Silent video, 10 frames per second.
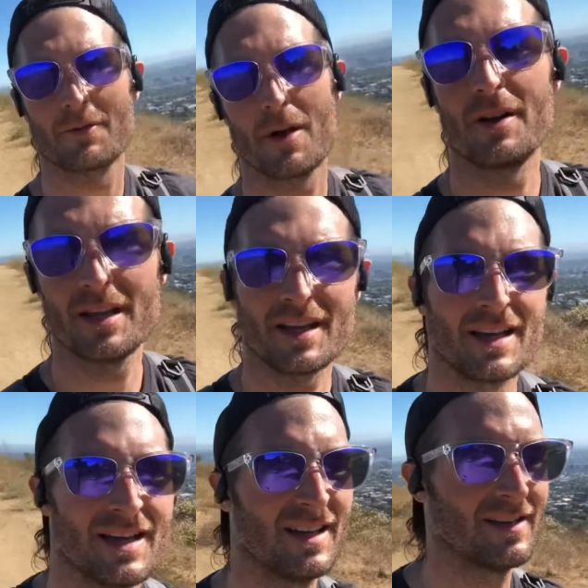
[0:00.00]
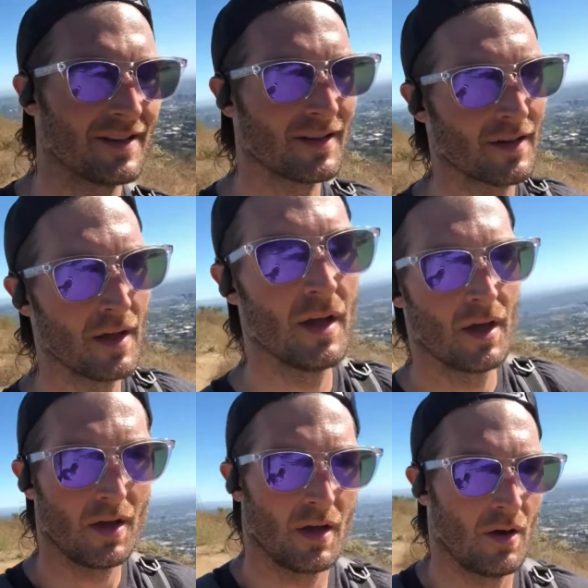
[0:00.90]
Runyon
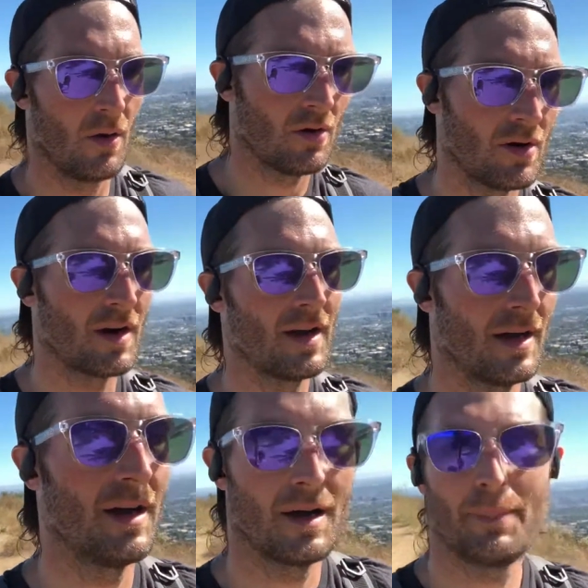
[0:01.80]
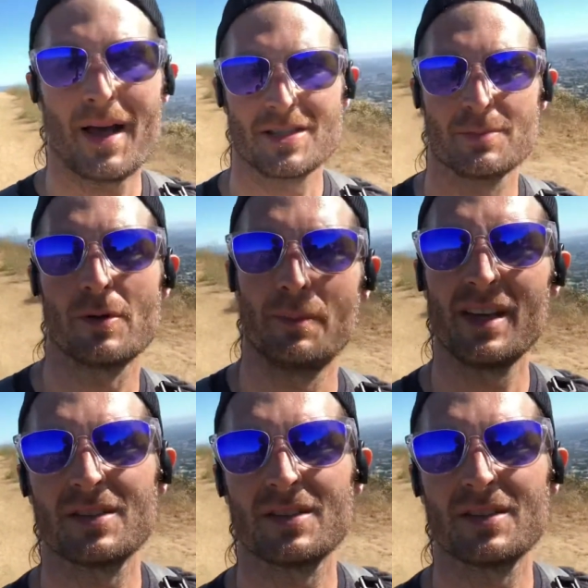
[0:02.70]
or a possible meal